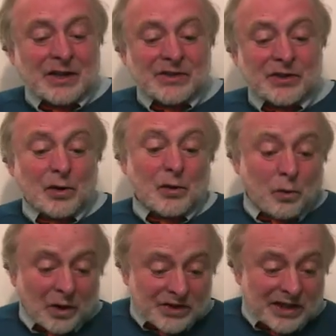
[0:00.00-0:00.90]
So
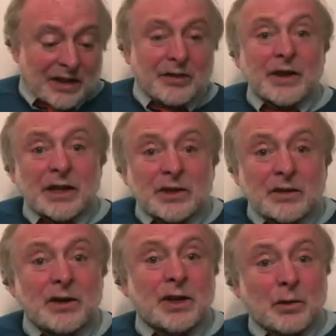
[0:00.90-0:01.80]
once again, thank
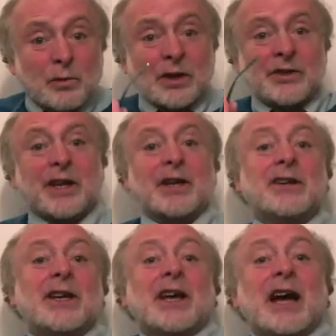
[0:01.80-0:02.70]
you, well
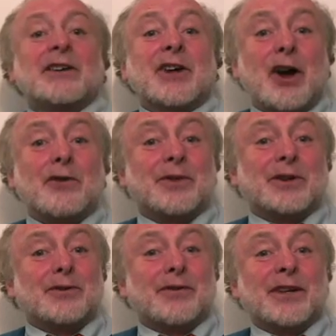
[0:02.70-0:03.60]
done, and hope
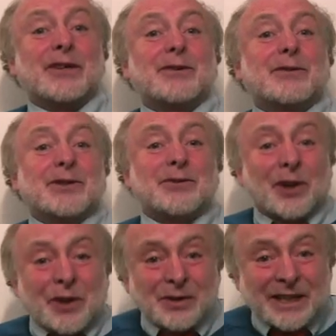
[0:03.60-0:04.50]
that you feel you
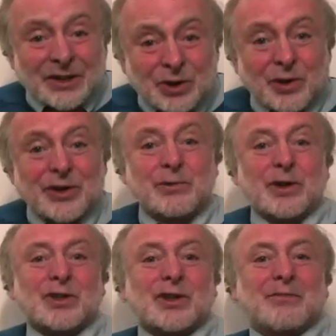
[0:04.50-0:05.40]
not only enjoyed the
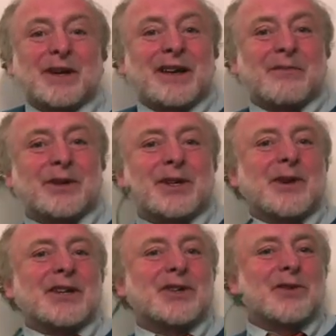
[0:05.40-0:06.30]
workshop, but you
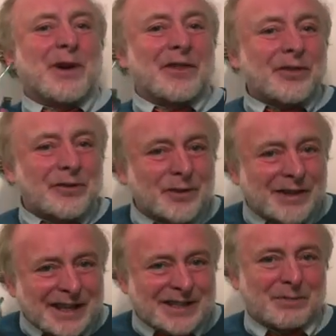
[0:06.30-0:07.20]
actually went through
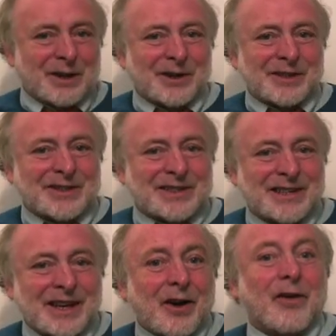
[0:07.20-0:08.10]
the
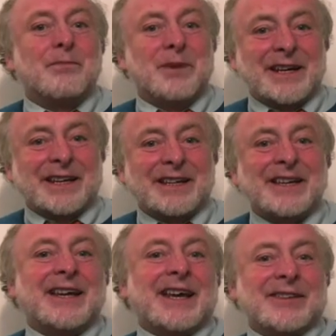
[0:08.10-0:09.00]
experience of being
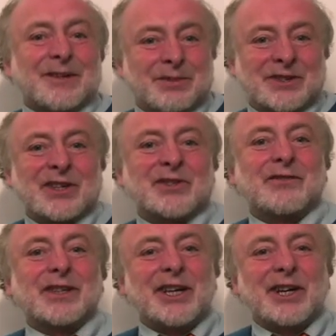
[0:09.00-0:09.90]
in the position
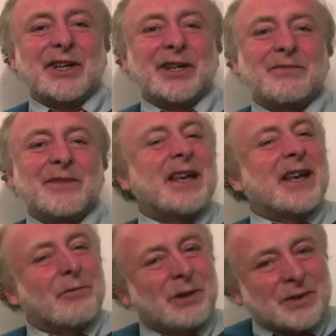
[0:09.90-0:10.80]
of a learner,
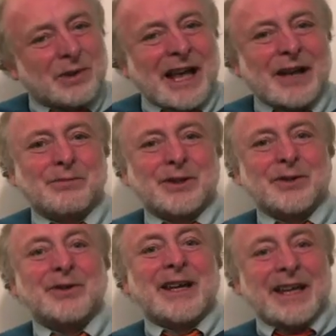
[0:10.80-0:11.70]
which will help
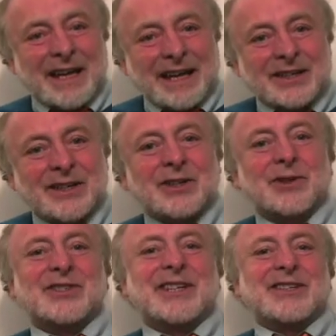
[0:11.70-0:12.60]
you in
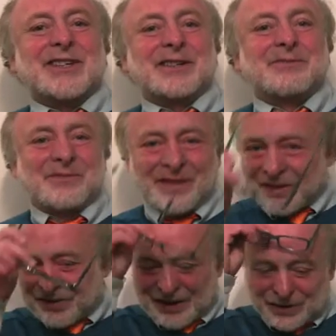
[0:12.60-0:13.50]
your teaching.
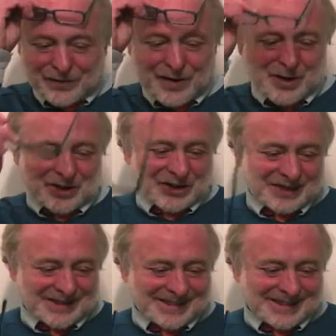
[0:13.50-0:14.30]
Thank you very much.